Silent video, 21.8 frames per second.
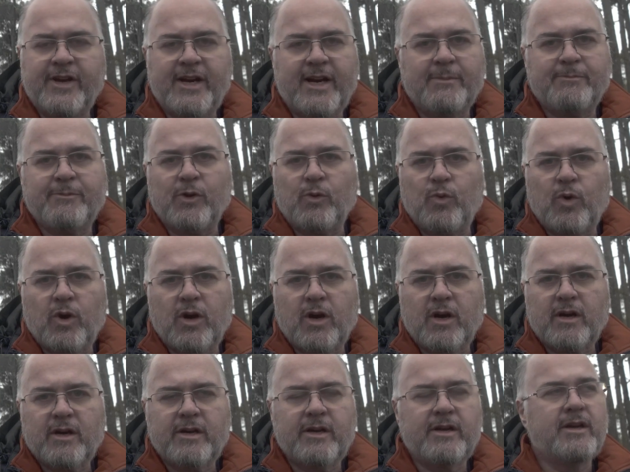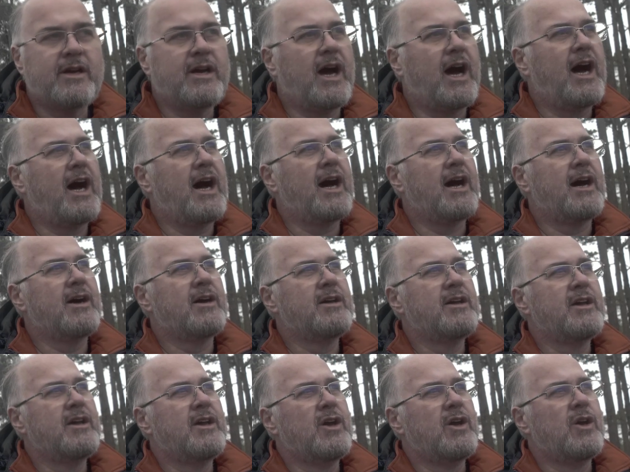up the work,
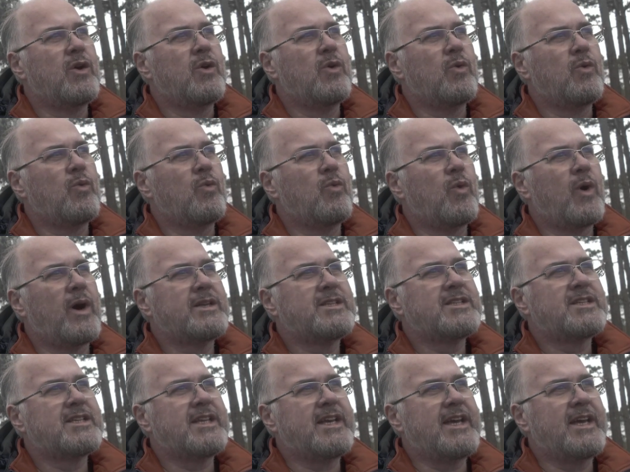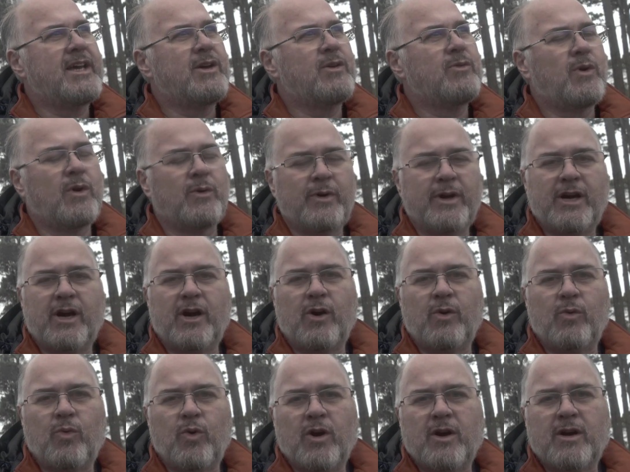what we
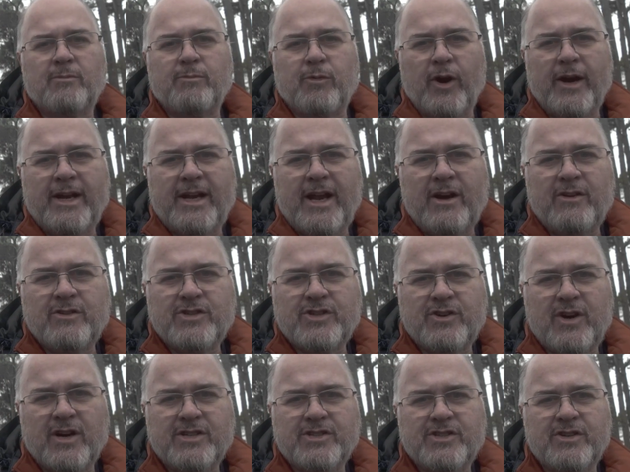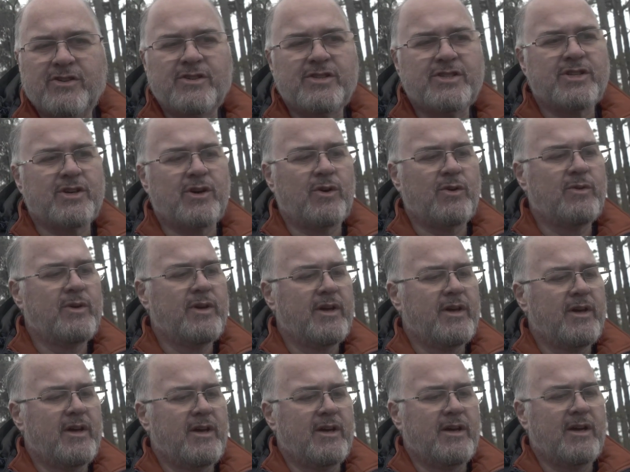call work breakdown structure. So
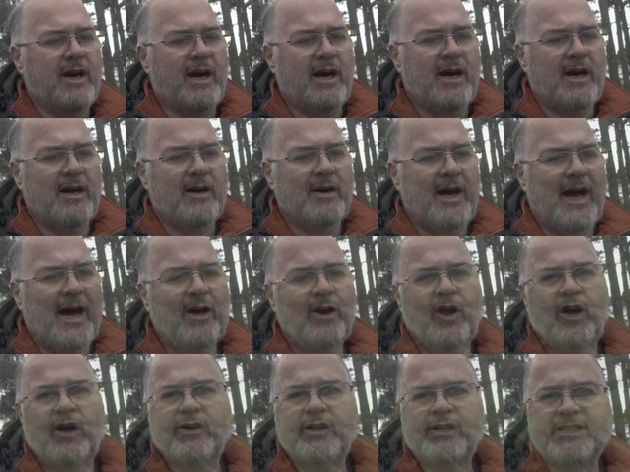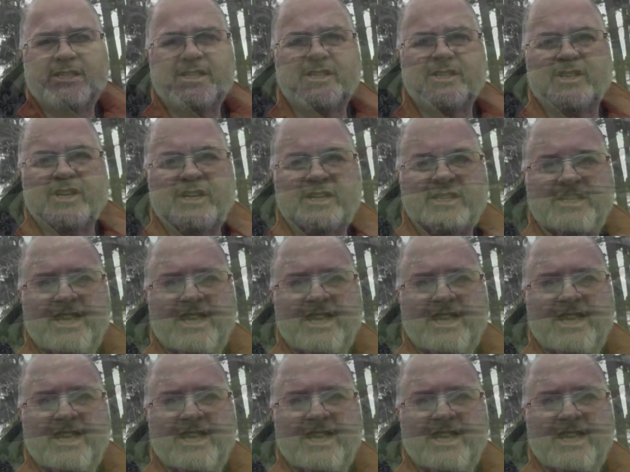how long is this going